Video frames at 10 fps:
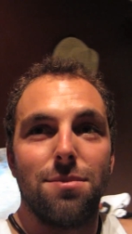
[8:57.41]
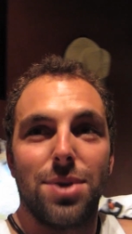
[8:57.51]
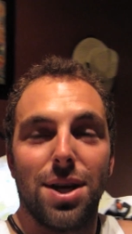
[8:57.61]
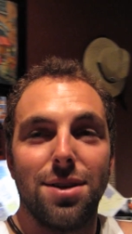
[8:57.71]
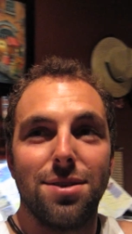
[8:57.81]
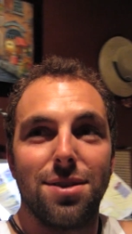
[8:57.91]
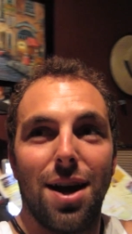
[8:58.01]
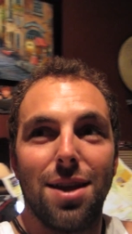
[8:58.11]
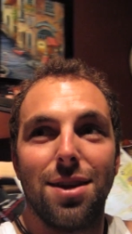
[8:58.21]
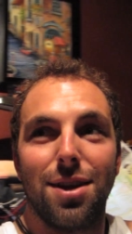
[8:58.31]
Because
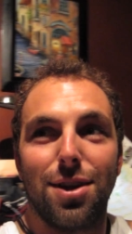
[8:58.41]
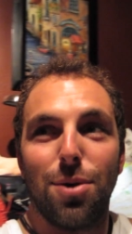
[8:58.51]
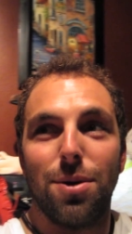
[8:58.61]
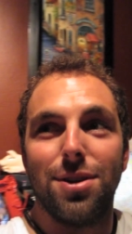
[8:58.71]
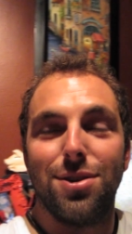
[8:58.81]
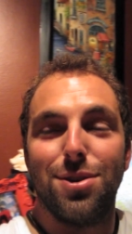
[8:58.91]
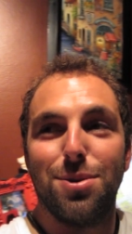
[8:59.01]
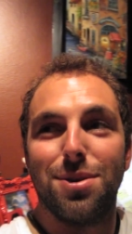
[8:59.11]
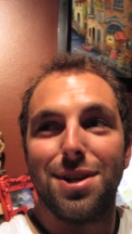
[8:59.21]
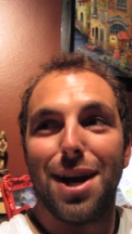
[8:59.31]
I think going
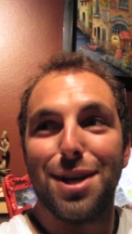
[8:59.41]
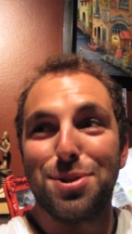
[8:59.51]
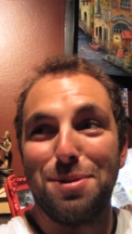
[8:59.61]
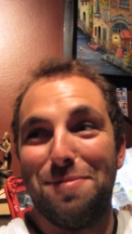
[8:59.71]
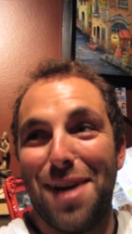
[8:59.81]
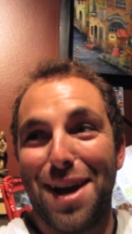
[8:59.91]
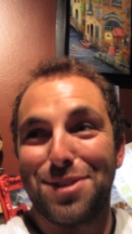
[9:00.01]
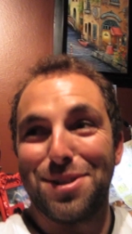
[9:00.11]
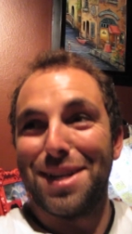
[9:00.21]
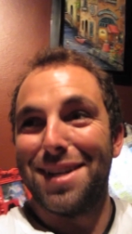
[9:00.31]
to an ice cream
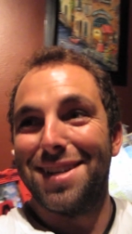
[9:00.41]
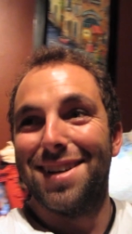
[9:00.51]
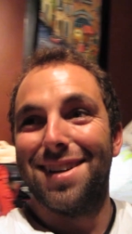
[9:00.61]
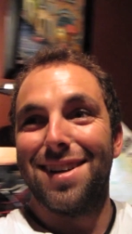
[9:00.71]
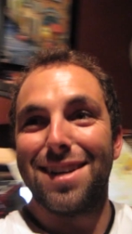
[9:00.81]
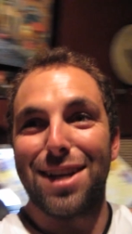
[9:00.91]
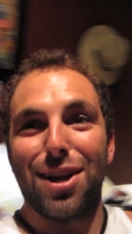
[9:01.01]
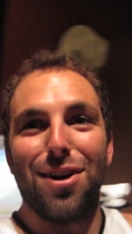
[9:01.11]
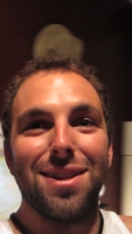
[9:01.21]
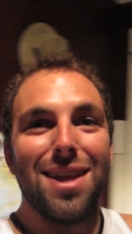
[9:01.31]
factory, can I
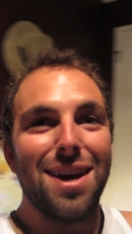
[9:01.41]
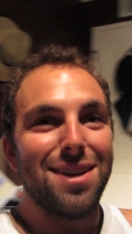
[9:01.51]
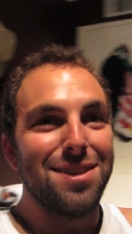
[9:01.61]
call it that?